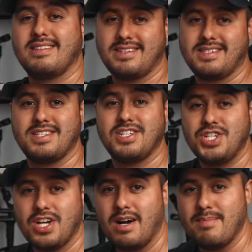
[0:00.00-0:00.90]
does the
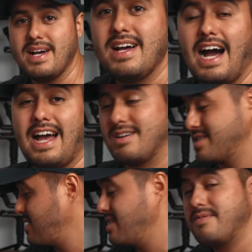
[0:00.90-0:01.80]
job. I
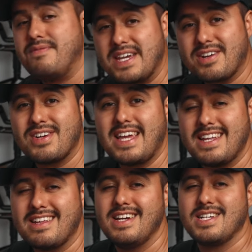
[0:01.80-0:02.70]
also configured
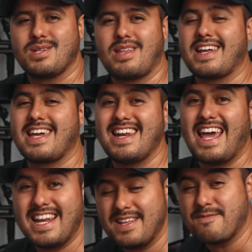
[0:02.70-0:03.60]
it so that I can edit